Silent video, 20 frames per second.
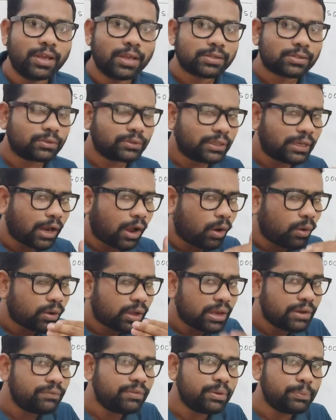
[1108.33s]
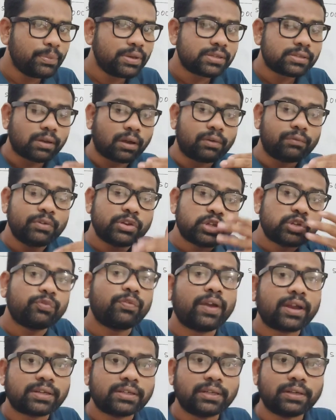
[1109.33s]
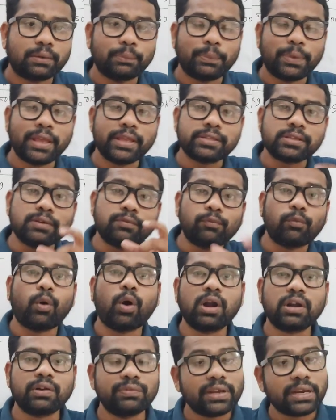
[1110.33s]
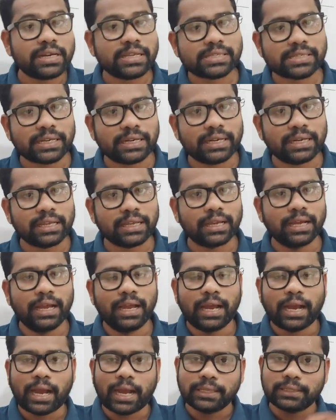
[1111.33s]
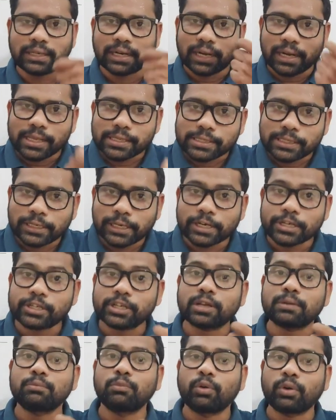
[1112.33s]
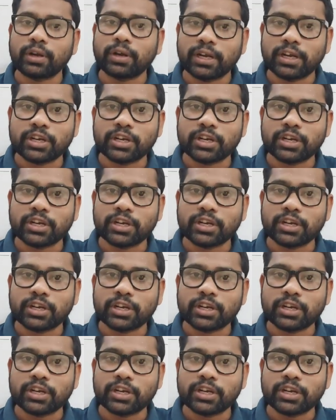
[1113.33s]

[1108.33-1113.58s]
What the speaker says: So then how can we, means on which factor, based on what we are deciding, either less inertia or more